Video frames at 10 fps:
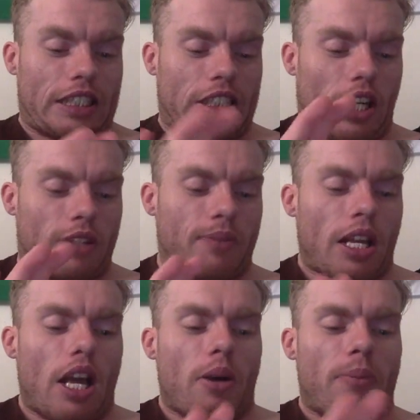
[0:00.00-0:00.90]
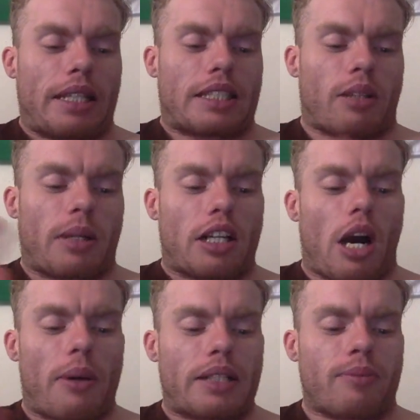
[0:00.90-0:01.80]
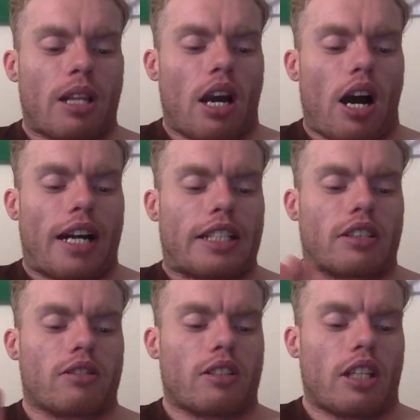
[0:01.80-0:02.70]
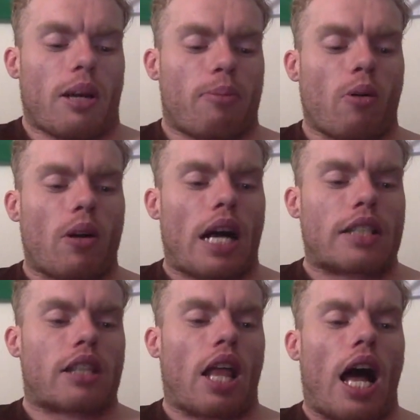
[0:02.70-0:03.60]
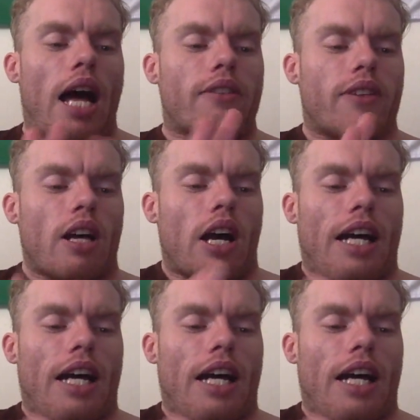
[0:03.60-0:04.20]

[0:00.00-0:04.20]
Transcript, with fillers: So basically, when I go in, I can broadcast live.